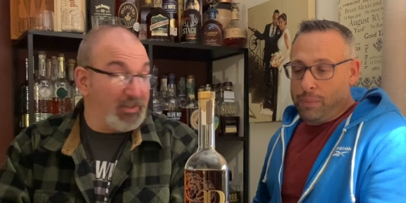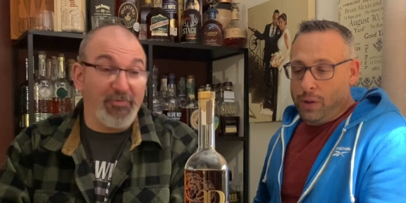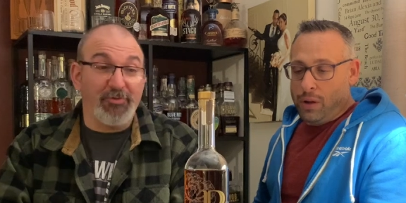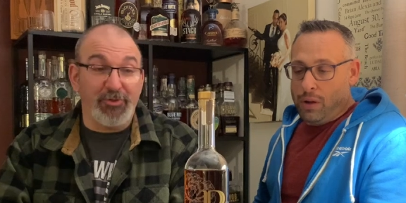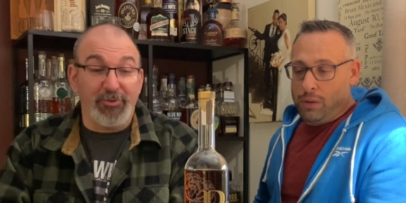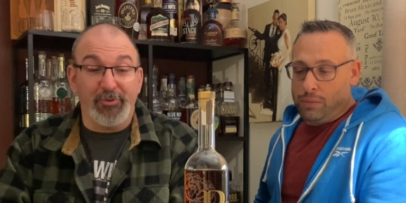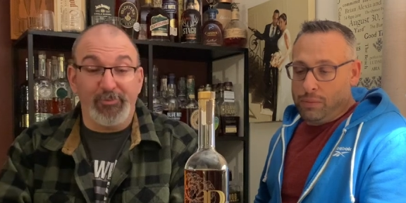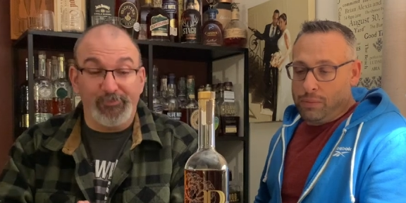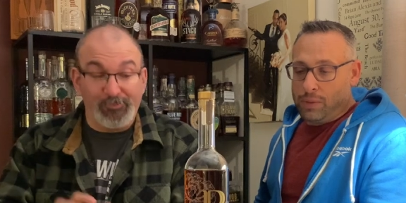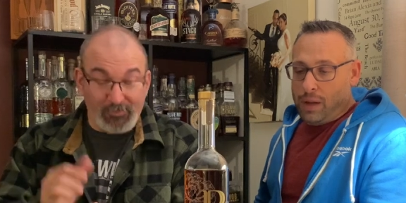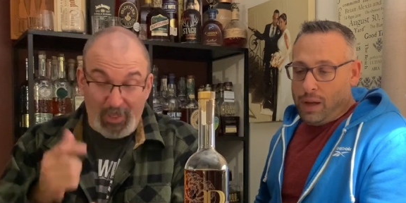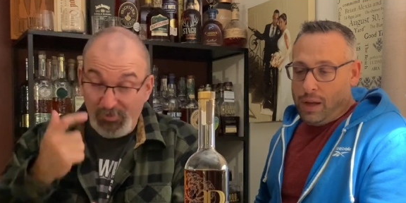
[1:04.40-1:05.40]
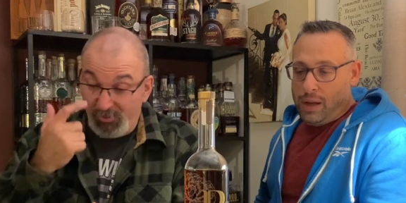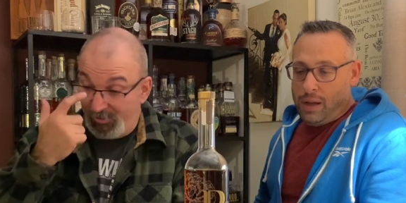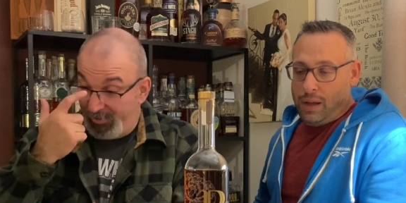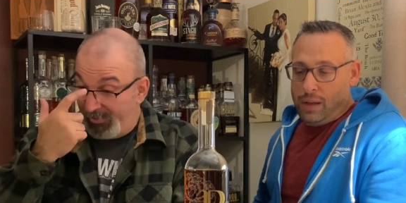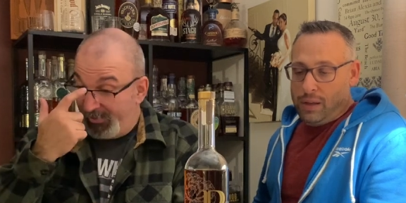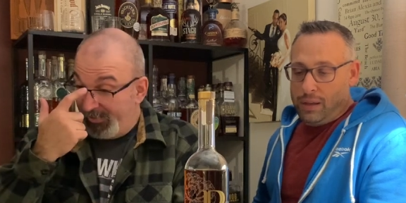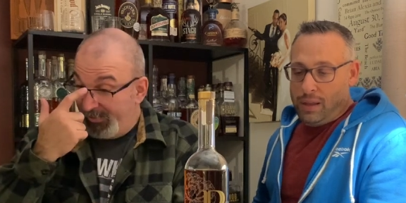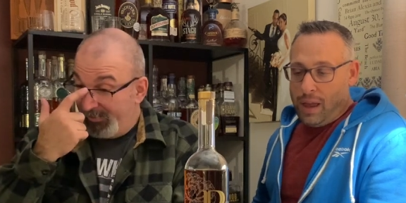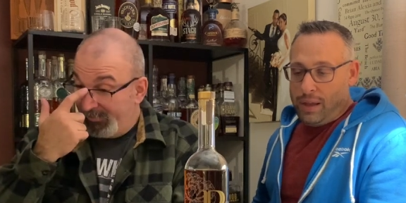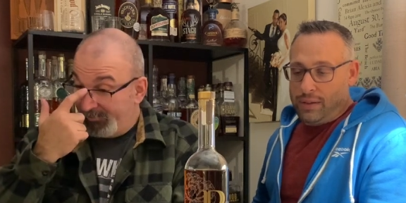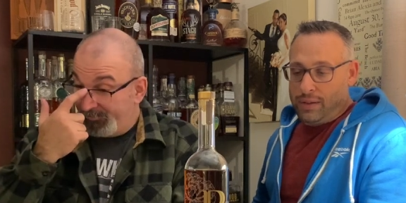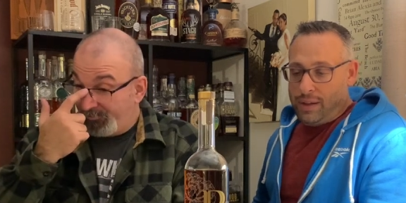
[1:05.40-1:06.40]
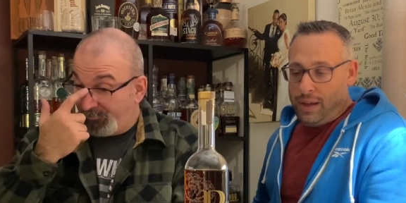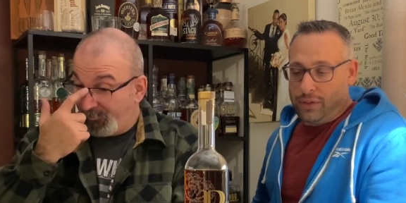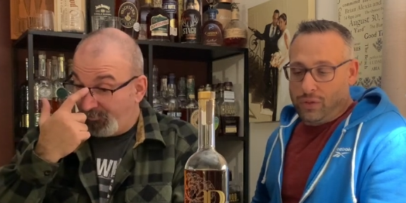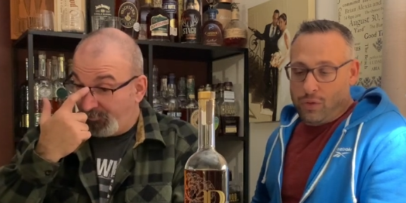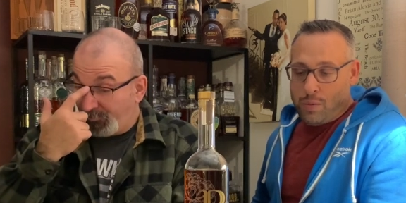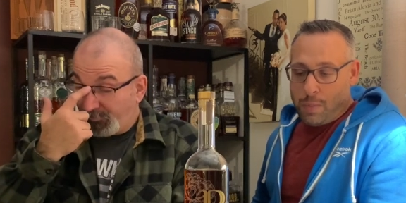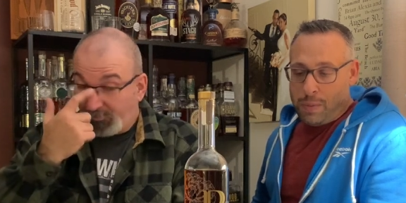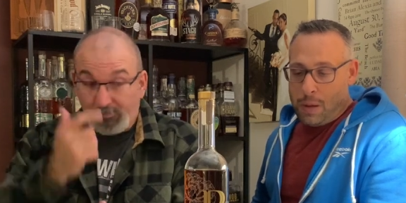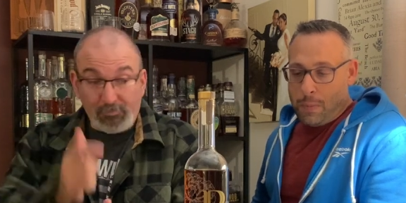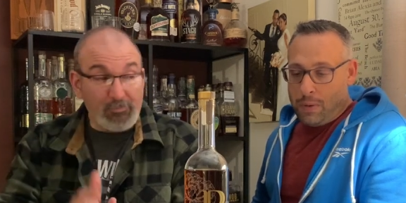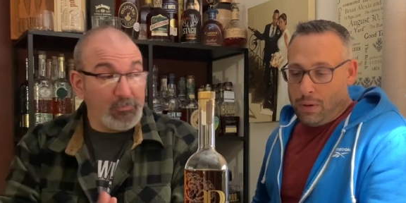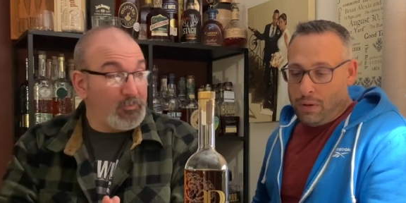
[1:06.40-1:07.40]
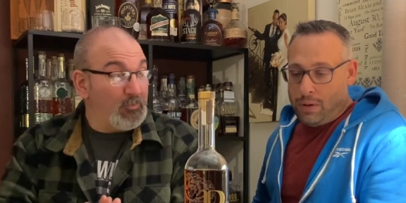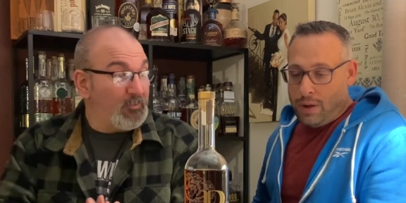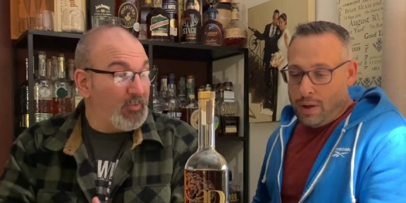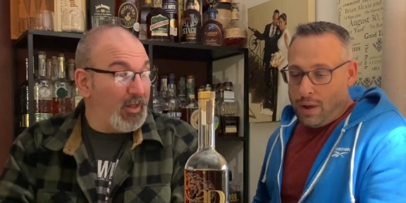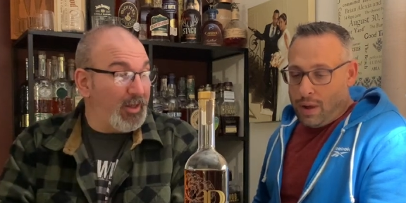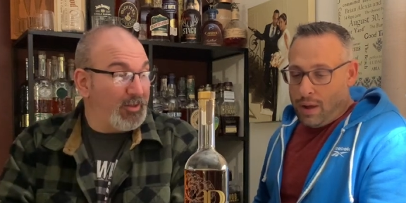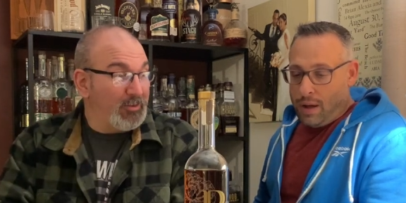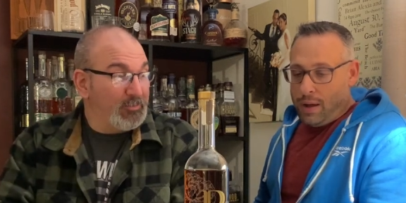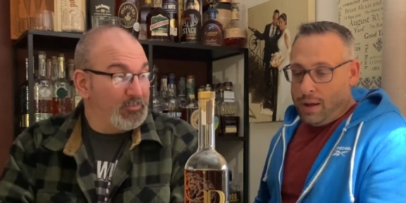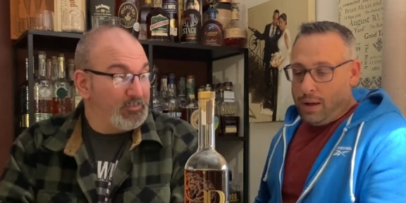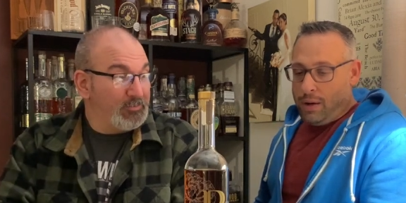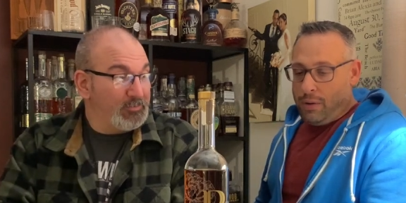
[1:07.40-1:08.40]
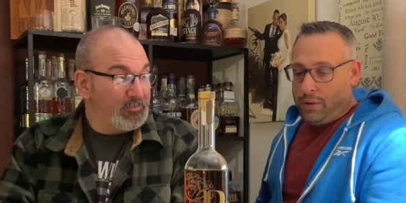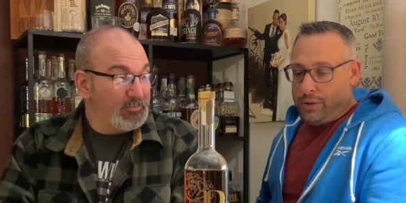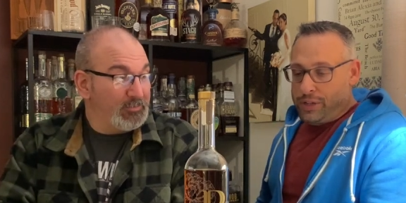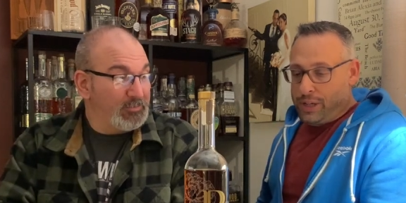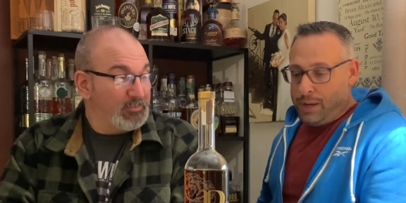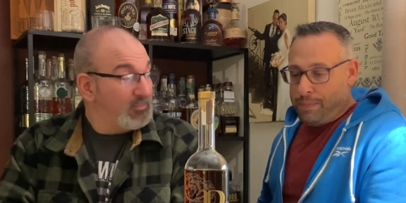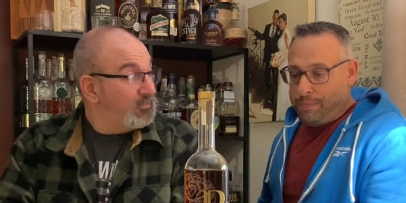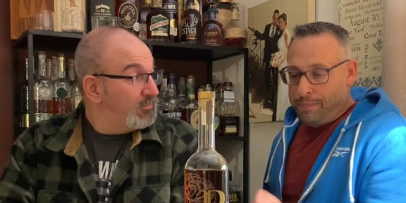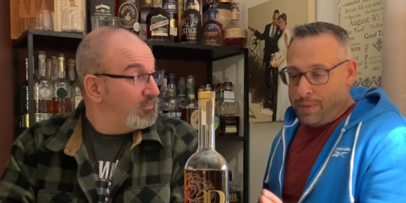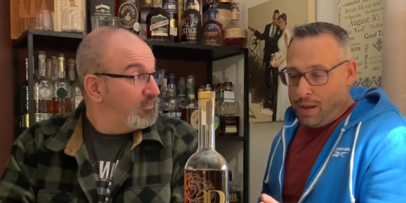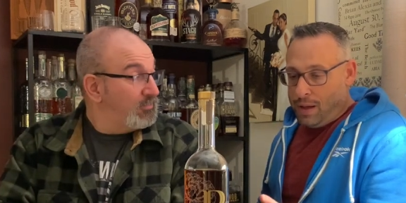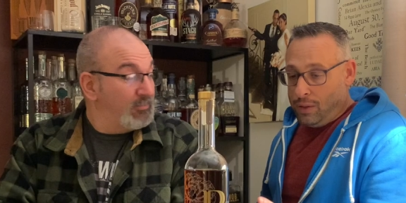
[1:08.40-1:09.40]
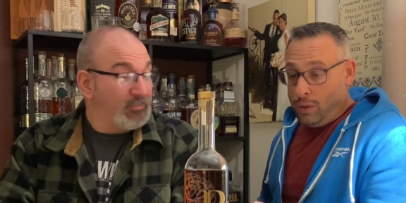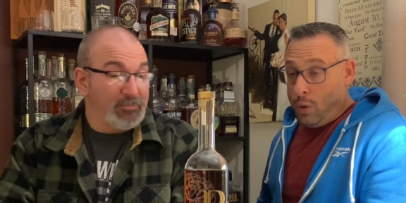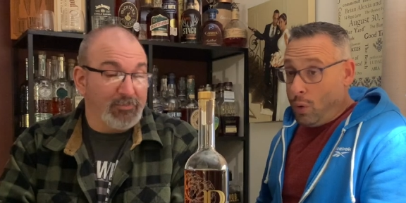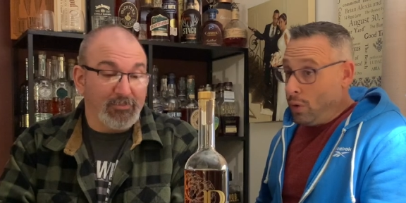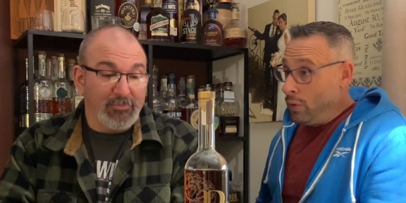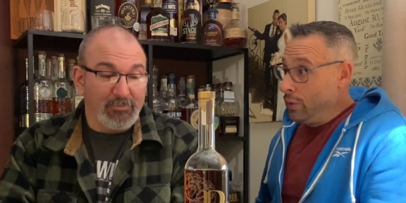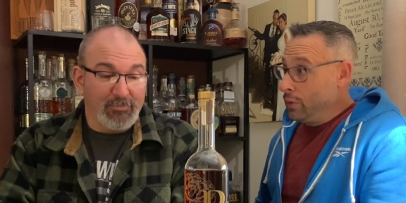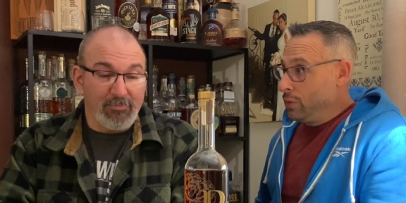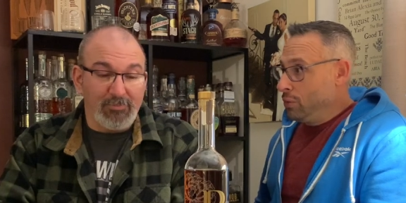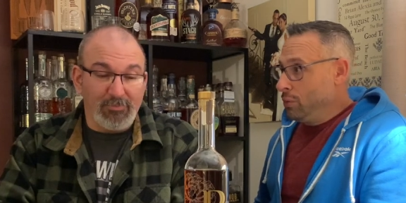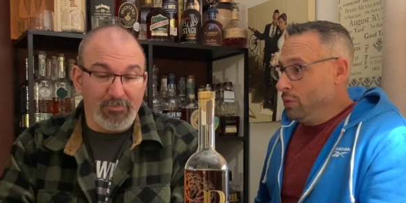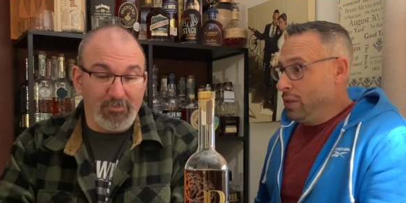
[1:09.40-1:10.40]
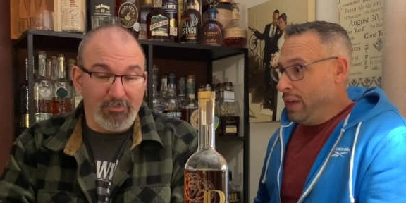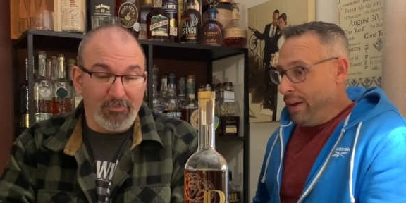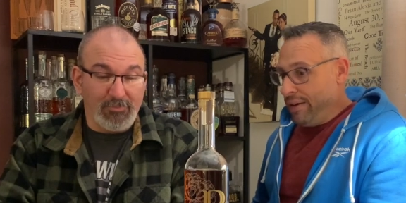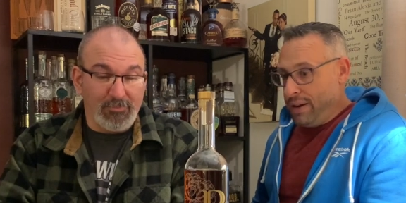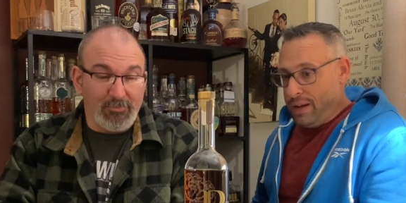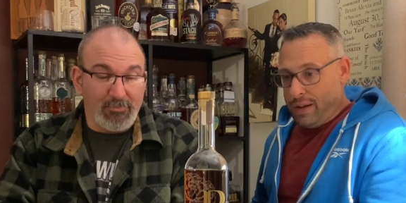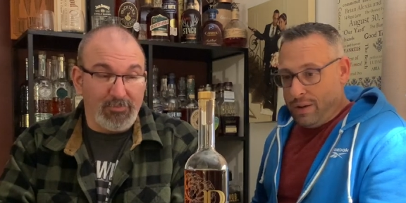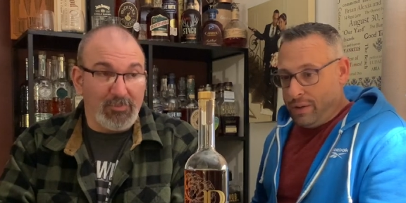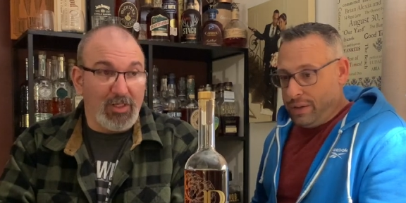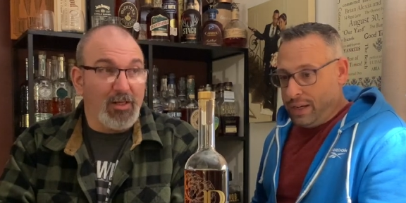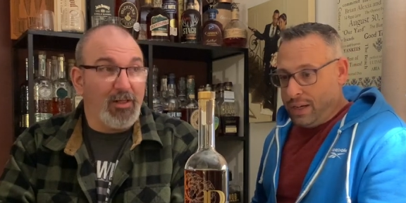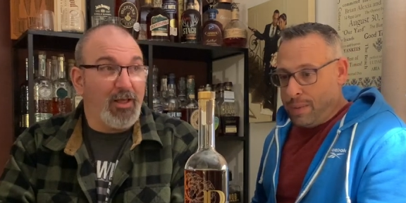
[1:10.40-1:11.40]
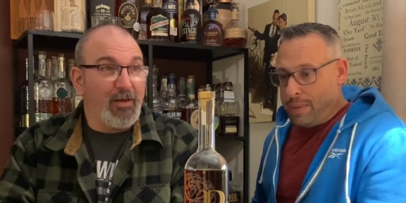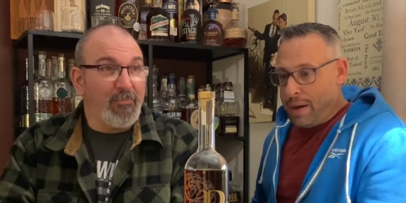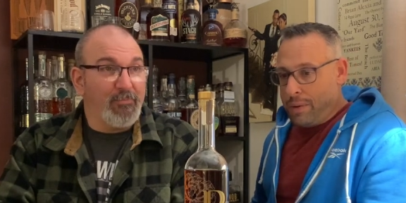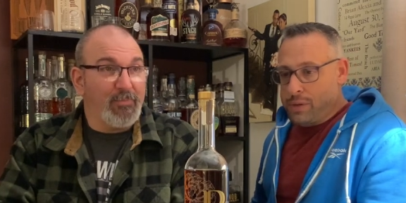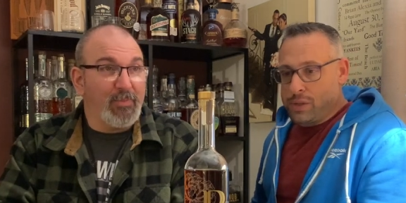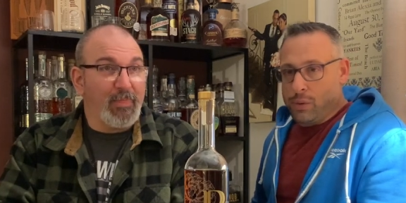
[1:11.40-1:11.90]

Speaker 1: you know, Absolutely. Nice, nice group of people. Yeah. Uh, ownership uh, local to the area, only a couple yeah. hours